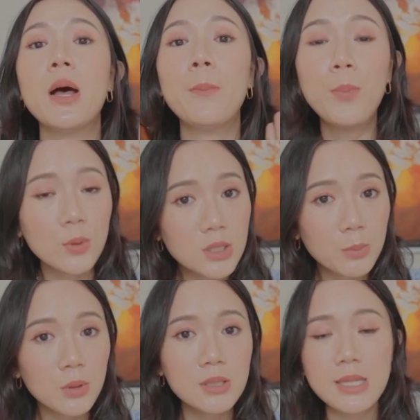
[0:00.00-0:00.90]
a
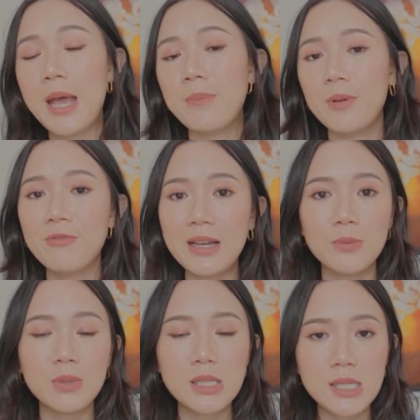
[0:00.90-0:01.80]
potable type of
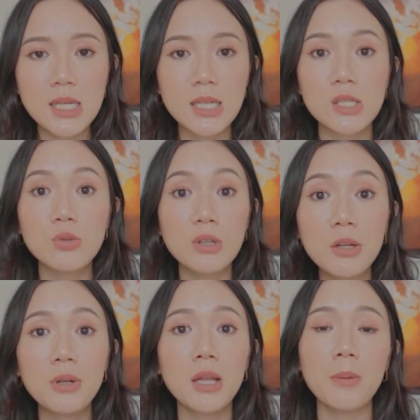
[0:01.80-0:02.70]
vitamin C, it's
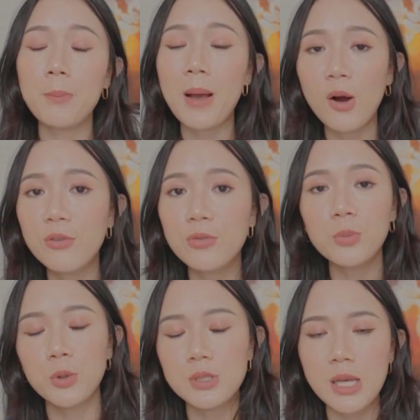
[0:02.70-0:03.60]
really, really a powerful,
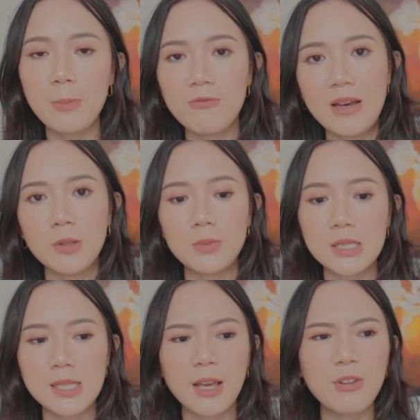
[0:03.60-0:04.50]
pure type of vitamin
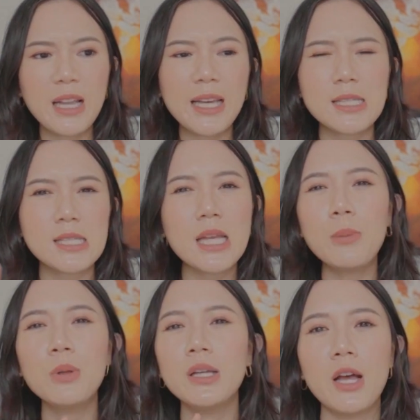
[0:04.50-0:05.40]
C. I feel like it's
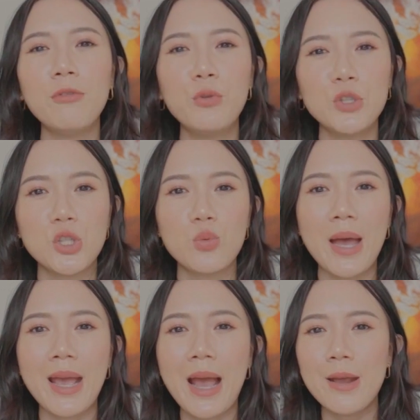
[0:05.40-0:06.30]
stable enough, which is
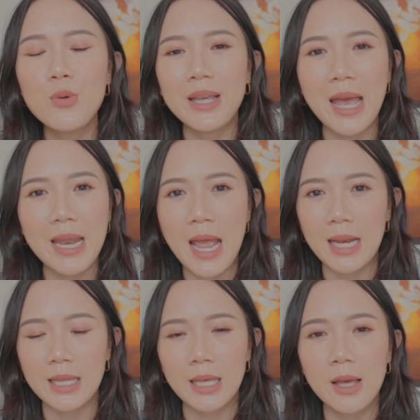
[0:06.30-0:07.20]
why I don't get
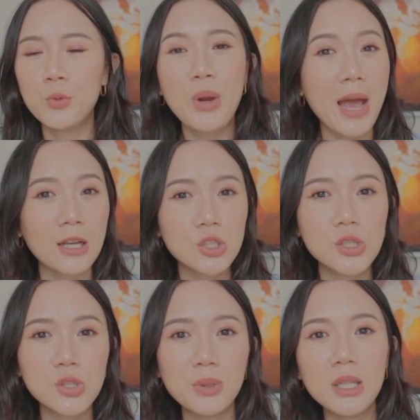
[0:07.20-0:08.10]
any
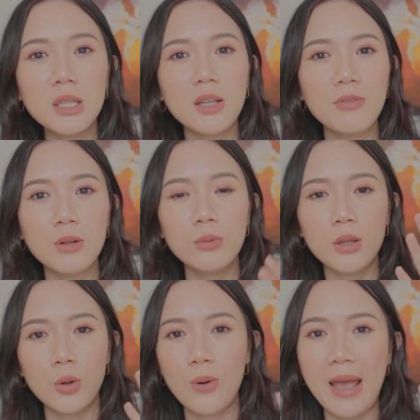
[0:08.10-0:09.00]
reactions to it, even
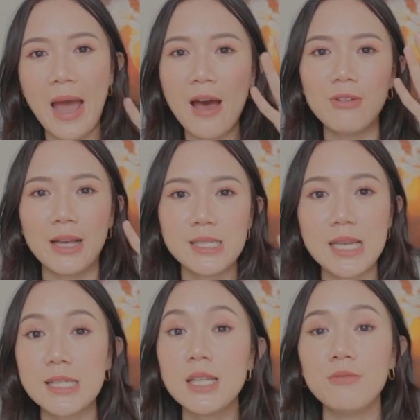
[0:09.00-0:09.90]
though I have like a
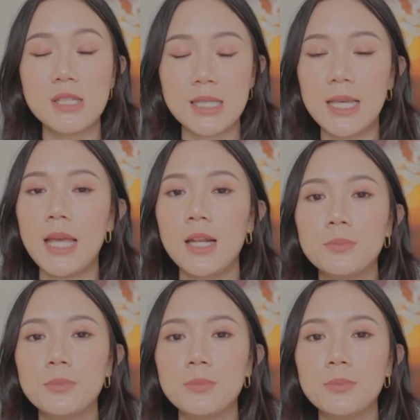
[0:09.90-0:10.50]
sensitive skin.